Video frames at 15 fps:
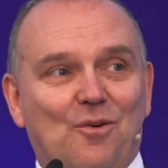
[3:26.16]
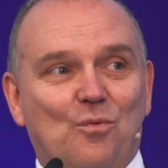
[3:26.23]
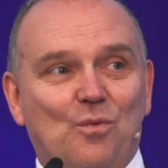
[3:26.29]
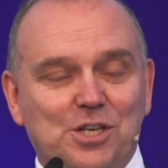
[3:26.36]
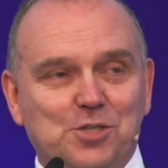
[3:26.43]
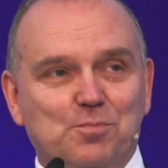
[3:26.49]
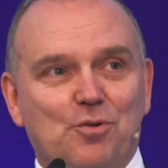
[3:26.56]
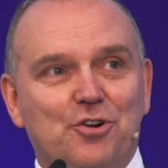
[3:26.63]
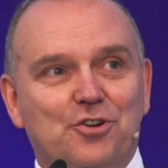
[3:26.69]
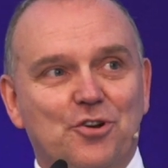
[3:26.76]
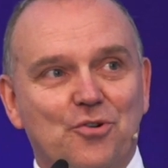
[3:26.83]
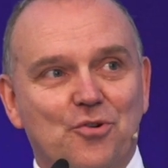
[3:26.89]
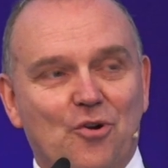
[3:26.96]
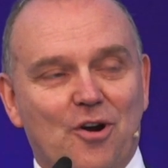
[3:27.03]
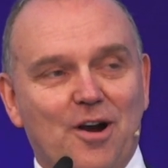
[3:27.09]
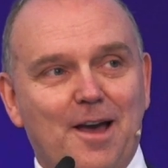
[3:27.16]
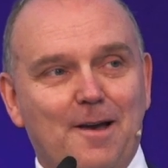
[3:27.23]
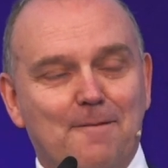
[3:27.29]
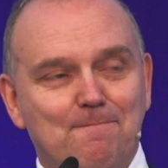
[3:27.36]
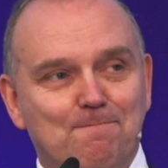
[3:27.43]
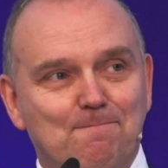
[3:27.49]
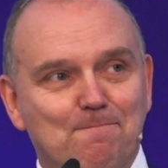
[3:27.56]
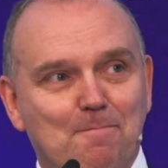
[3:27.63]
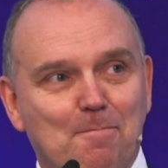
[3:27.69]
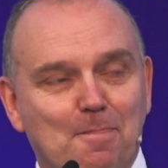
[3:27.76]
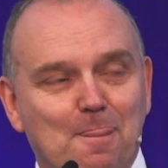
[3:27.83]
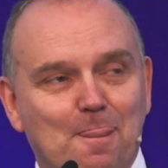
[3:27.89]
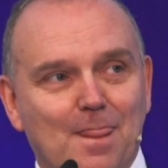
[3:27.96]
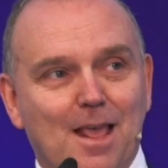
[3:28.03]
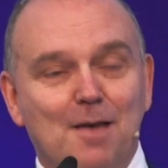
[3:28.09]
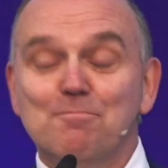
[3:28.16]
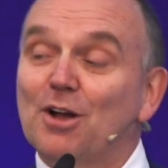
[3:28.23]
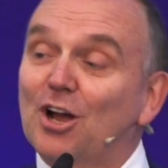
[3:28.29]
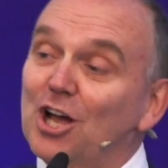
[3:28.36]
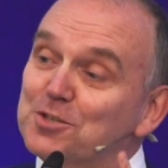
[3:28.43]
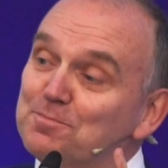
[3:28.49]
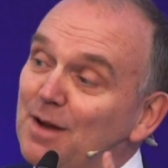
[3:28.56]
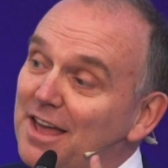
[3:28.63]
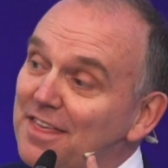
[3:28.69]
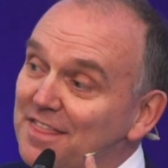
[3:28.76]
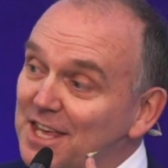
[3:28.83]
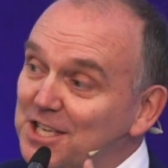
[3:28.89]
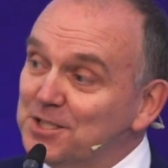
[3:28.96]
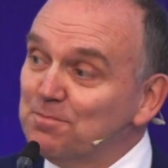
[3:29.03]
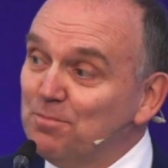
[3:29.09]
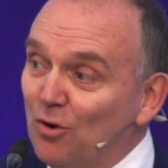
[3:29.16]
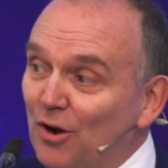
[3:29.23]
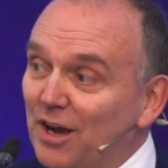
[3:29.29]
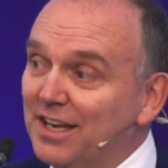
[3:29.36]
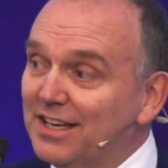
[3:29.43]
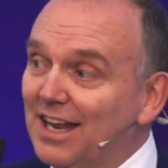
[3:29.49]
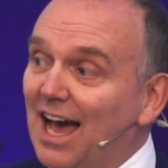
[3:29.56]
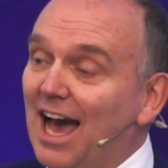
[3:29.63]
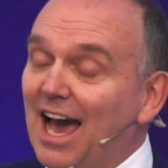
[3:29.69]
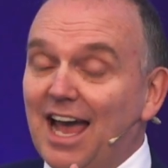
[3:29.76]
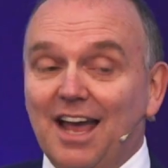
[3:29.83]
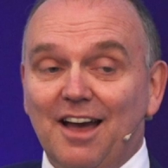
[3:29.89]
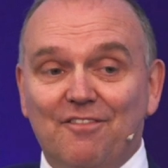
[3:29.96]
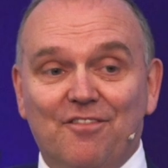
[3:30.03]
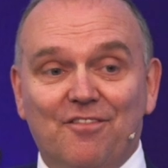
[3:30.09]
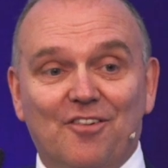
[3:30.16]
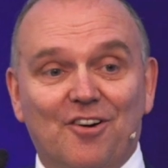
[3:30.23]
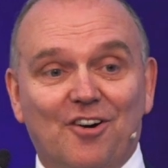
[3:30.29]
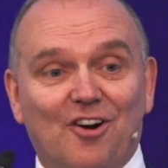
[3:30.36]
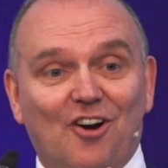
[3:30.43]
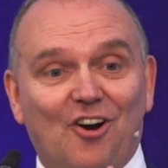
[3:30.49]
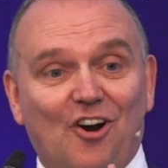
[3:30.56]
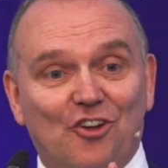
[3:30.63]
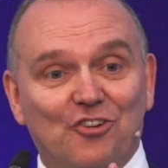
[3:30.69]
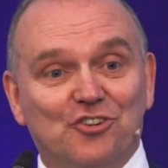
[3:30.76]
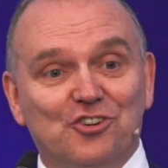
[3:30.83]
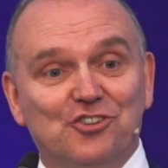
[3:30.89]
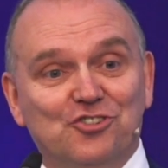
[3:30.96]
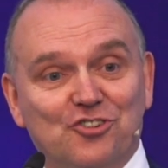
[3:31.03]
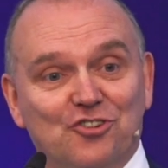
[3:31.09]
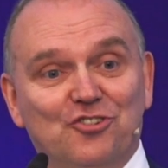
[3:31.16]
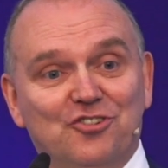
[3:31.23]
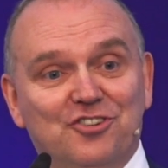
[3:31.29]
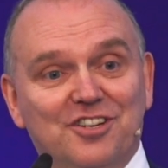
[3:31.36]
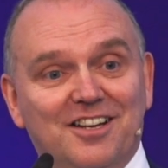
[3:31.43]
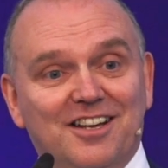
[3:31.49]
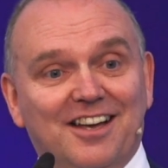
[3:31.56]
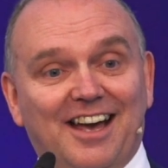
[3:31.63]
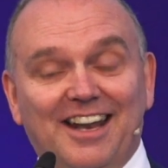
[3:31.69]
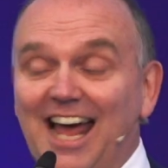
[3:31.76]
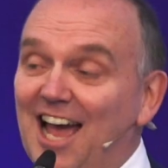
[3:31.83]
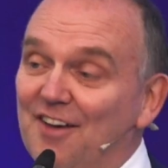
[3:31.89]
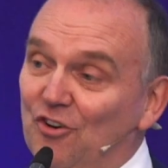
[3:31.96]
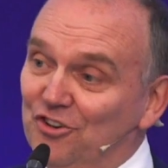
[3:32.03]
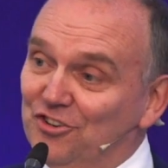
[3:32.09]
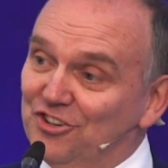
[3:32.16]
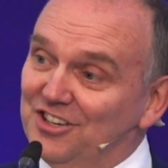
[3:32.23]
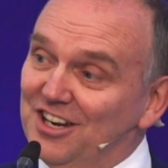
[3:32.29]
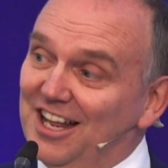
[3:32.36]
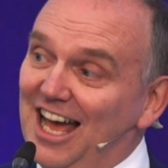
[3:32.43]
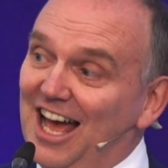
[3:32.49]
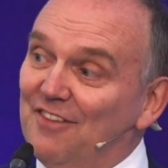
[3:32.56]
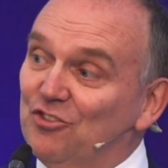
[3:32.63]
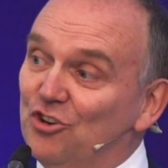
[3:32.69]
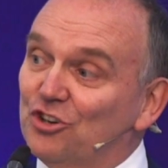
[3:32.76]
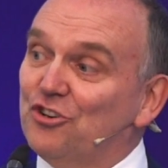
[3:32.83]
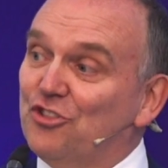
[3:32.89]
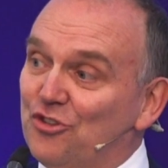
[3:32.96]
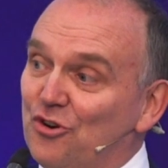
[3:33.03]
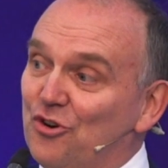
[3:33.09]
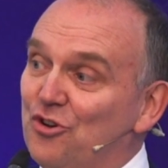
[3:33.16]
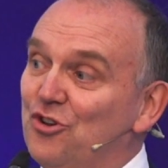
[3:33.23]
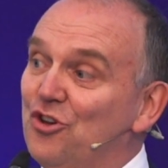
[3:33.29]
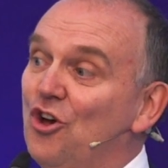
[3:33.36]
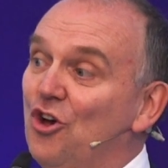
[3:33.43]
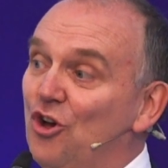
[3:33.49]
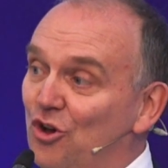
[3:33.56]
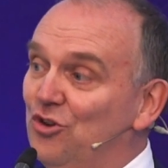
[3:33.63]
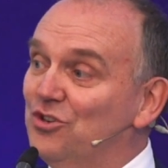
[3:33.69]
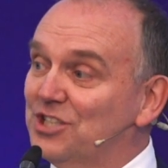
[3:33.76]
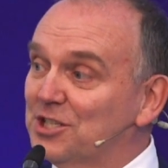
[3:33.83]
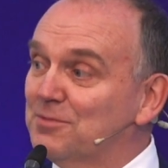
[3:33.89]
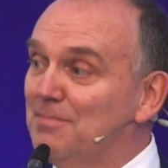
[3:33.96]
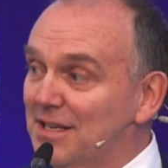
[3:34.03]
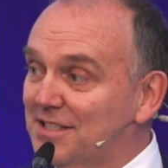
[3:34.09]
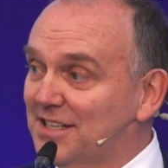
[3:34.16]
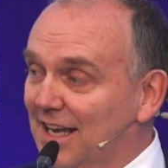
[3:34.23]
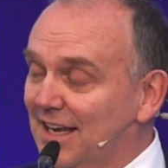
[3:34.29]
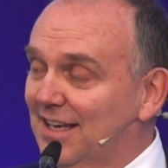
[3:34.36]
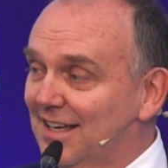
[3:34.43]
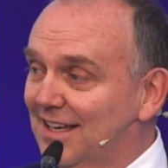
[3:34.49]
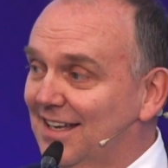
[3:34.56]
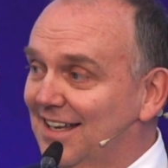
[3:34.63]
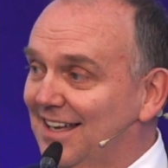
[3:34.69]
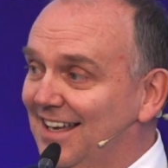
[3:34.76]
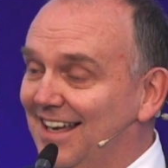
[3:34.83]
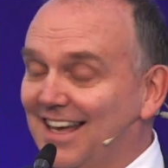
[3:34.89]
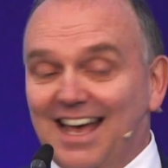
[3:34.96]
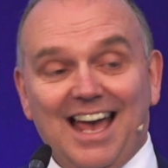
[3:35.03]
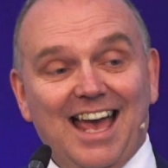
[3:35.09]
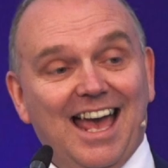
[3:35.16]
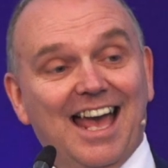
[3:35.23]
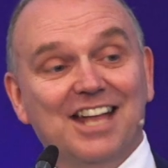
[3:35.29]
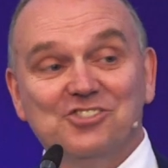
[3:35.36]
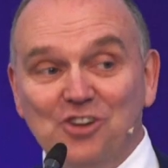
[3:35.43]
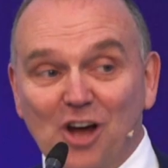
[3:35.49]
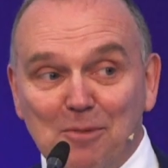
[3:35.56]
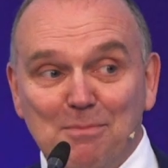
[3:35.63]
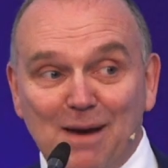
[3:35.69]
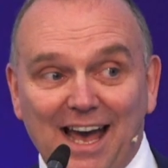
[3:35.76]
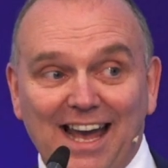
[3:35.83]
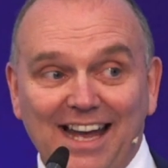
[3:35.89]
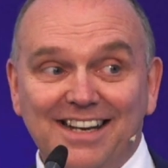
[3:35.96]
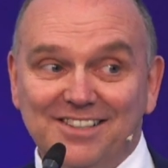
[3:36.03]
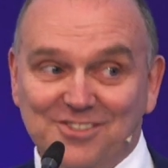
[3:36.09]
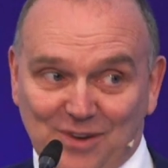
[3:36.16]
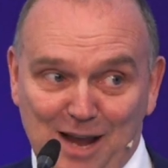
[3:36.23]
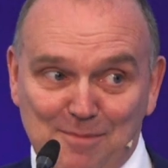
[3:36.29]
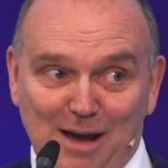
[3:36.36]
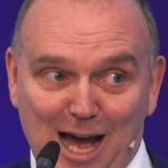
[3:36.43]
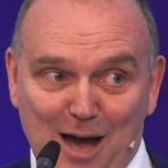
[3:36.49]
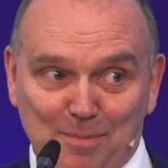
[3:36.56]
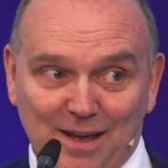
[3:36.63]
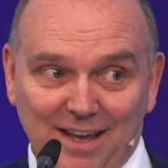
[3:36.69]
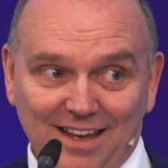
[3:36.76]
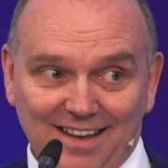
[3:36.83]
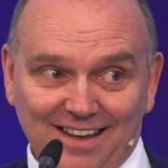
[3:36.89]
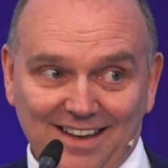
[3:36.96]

whisper to Nora, because by this point, I have understood and I have on, I've looked through whose is missing. It's not mine, so I'm happy.